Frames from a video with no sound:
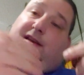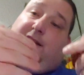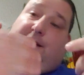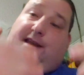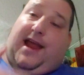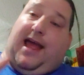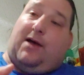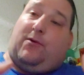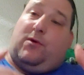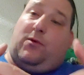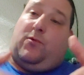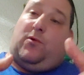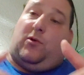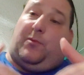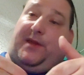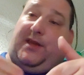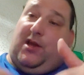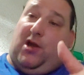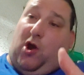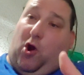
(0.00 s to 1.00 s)
now it will
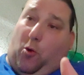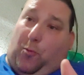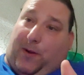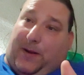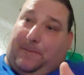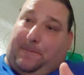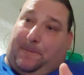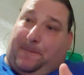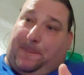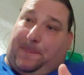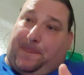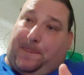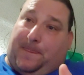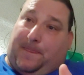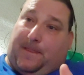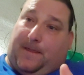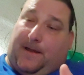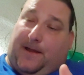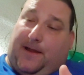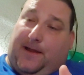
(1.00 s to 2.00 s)
be open.
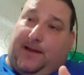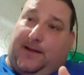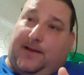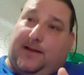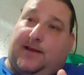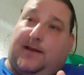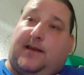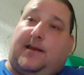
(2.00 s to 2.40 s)
Okay?